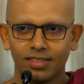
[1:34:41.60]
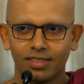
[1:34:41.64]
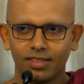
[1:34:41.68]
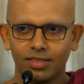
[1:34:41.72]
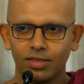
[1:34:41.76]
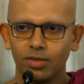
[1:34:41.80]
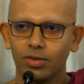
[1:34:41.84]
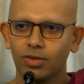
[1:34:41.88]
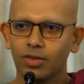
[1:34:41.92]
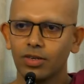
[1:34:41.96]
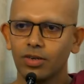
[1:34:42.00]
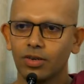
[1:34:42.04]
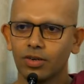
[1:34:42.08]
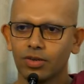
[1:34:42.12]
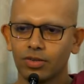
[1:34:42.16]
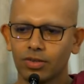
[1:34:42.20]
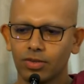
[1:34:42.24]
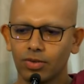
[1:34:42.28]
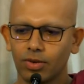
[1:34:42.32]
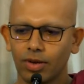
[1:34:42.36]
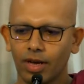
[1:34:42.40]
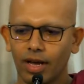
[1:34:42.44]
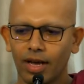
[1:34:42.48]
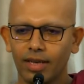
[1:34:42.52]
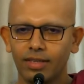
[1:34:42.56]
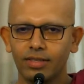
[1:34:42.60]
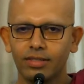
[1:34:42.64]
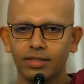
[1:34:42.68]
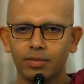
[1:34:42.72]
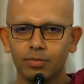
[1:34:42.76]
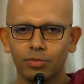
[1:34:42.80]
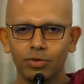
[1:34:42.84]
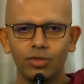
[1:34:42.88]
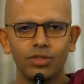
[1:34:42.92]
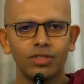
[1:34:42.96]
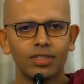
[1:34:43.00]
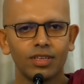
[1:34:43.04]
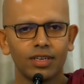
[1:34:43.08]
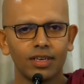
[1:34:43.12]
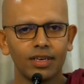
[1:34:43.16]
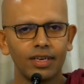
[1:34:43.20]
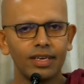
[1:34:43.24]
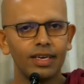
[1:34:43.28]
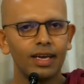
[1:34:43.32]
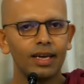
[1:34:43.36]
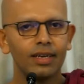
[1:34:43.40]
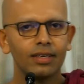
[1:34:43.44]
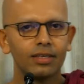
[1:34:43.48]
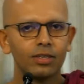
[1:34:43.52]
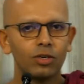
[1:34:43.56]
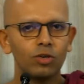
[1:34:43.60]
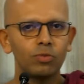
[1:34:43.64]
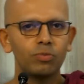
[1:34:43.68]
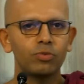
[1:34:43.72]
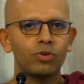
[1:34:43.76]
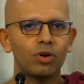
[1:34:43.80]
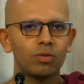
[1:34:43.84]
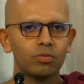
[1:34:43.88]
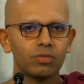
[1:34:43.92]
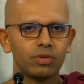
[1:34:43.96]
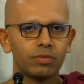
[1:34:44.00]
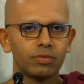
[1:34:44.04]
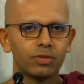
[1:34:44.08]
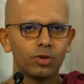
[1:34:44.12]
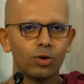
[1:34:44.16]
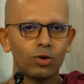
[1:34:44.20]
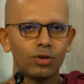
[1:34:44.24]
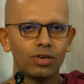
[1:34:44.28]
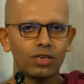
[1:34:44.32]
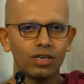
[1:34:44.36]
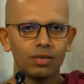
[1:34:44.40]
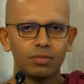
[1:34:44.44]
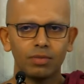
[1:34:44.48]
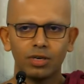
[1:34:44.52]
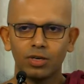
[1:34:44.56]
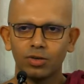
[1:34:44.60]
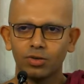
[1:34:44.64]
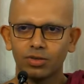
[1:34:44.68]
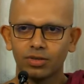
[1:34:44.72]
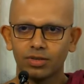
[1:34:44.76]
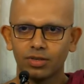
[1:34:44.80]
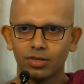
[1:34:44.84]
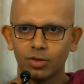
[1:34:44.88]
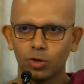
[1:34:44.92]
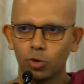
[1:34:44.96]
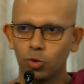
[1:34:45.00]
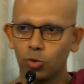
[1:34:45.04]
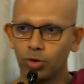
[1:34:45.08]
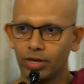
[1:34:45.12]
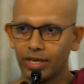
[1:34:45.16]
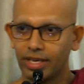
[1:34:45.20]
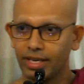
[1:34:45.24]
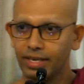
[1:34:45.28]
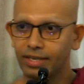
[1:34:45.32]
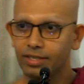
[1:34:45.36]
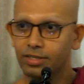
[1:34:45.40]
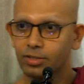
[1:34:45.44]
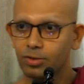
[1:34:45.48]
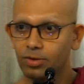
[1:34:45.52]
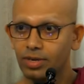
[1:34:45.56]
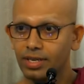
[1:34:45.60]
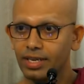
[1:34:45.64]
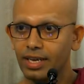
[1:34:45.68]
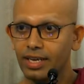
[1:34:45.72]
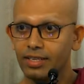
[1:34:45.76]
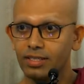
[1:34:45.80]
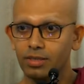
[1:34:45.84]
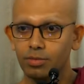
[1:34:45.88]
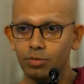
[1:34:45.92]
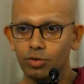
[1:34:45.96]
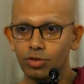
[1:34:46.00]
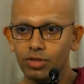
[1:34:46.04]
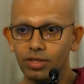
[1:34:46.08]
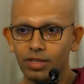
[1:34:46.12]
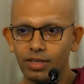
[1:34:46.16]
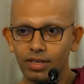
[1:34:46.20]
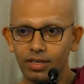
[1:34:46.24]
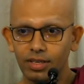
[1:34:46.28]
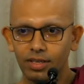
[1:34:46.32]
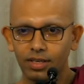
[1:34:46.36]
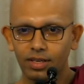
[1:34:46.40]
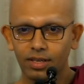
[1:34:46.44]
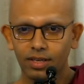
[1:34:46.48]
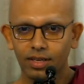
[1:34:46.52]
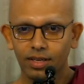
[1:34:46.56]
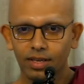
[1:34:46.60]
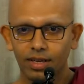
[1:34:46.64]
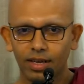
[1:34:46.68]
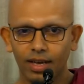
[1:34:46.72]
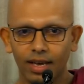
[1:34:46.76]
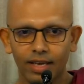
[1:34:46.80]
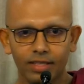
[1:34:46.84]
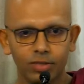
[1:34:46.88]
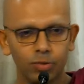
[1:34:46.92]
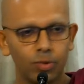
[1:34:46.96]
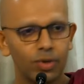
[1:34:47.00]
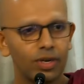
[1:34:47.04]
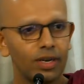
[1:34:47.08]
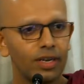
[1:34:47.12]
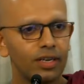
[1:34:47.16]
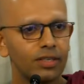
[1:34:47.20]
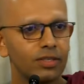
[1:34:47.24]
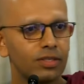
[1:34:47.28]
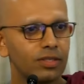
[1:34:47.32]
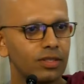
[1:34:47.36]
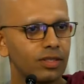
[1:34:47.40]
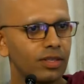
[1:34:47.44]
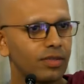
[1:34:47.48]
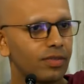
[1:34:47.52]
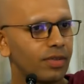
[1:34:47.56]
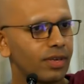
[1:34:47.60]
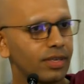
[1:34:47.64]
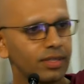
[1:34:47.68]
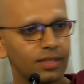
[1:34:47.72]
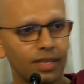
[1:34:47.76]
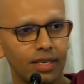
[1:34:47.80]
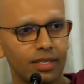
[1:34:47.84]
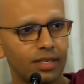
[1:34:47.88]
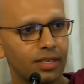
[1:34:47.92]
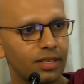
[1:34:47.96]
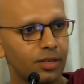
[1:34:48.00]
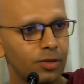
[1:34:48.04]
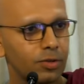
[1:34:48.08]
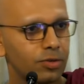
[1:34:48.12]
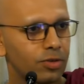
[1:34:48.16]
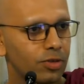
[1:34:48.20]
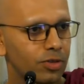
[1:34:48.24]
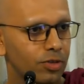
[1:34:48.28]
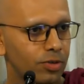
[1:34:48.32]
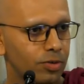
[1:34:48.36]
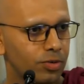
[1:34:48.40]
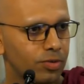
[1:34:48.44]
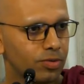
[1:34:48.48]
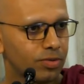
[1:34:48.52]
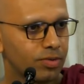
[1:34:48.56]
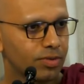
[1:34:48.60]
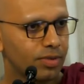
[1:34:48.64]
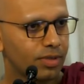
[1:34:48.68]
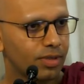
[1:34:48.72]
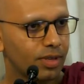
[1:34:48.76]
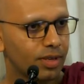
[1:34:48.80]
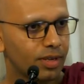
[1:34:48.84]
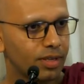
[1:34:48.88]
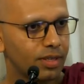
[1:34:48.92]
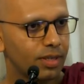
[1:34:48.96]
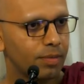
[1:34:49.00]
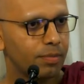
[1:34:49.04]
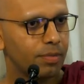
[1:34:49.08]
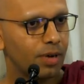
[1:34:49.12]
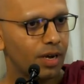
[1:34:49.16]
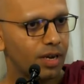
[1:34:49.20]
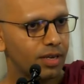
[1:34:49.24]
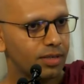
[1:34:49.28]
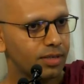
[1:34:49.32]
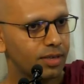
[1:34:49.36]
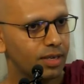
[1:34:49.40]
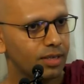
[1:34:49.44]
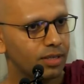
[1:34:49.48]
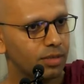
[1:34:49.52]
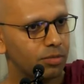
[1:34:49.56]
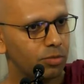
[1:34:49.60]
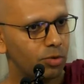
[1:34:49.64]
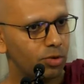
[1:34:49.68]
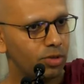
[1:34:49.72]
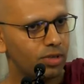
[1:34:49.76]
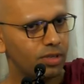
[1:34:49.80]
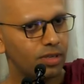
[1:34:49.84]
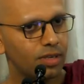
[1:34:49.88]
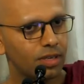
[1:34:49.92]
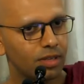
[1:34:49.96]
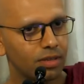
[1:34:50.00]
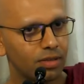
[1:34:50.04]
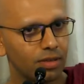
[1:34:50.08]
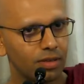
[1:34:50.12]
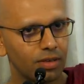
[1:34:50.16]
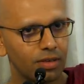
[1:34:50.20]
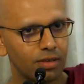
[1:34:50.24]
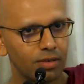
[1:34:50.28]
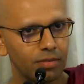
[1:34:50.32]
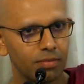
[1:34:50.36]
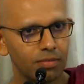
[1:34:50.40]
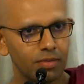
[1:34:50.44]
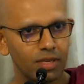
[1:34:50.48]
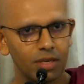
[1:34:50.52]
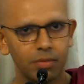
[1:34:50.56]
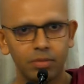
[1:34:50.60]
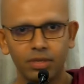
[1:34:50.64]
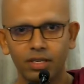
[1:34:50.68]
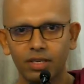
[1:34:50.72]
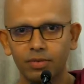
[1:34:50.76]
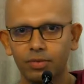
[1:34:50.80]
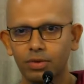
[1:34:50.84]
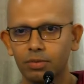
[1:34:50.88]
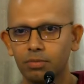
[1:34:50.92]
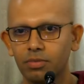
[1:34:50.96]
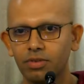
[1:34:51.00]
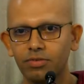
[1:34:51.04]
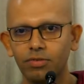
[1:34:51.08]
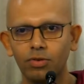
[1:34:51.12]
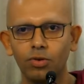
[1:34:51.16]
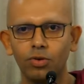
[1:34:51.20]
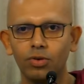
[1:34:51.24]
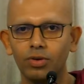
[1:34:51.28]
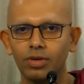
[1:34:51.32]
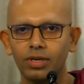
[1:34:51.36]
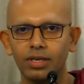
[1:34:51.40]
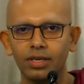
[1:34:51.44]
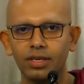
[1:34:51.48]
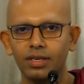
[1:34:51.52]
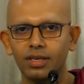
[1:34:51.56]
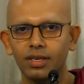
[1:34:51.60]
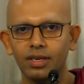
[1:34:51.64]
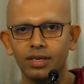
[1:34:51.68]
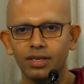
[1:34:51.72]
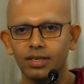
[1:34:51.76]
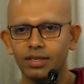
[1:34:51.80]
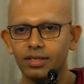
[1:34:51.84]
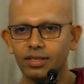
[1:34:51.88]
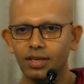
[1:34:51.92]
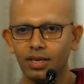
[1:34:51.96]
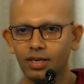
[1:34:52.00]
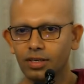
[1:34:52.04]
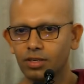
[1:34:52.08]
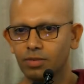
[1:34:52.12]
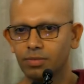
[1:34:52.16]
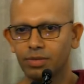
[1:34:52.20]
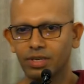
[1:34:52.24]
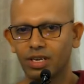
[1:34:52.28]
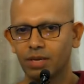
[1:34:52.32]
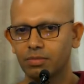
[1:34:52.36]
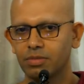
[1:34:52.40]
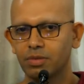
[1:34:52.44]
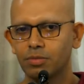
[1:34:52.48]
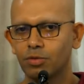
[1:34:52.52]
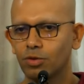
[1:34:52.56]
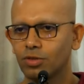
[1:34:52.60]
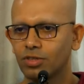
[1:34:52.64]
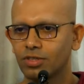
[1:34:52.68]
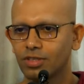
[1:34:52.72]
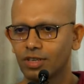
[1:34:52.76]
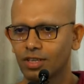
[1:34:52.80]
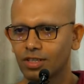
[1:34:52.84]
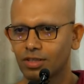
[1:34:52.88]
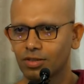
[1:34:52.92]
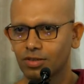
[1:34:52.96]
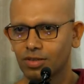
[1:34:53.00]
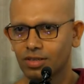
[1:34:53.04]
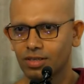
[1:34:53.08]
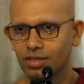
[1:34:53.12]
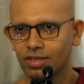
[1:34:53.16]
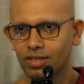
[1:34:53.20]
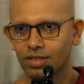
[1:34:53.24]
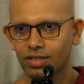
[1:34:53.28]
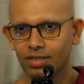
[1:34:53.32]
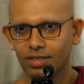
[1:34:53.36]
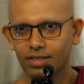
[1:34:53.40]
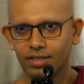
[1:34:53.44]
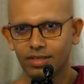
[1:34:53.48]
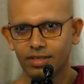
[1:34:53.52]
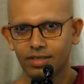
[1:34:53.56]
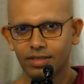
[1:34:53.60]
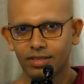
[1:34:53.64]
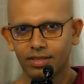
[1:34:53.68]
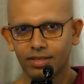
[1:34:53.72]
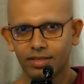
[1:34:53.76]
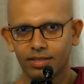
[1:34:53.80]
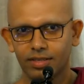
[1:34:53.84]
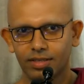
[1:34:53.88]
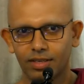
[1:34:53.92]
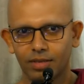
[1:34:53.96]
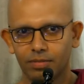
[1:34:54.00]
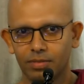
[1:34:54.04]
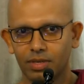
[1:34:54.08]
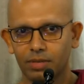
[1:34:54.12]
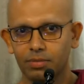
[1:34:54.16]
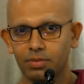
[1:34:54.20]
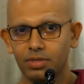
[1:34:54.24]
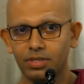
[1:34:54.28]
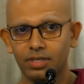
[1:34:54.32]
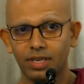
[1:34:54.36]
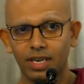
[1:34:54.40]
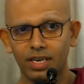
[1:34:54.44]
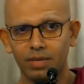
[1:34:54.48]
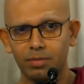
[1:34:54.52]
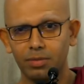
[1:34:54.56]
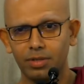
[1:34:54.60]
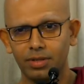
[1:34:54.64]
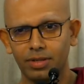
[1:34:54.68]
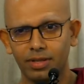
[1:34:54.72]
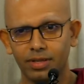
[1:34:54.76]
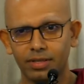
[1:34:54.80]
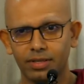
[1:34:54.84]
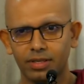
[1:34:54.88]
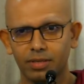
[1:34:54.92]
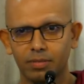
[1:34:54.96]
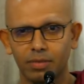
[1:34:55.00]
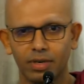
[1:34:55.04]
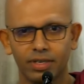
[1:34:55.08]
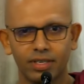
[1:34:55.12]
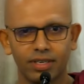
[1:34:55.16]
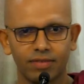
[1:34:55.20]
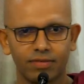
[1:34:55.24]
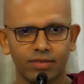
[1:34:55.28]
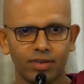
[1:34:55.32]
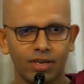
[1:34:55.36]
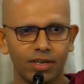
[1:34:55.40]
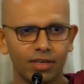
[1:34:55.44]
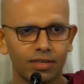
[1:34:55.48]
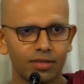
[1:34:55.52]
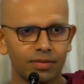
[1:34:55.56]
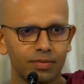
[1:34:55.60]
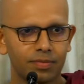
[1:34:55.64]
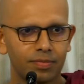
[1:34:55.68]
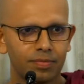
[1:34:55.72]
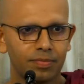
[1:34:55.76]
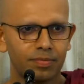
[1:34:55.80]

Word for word: So as the Buddha, he had no problem talking about who he is today as a Buddha as well as the things that he used to do in the past as a bodhisattva, maybe even before he decided to become a bodhisattva. Sometimes the terrible things he might have done.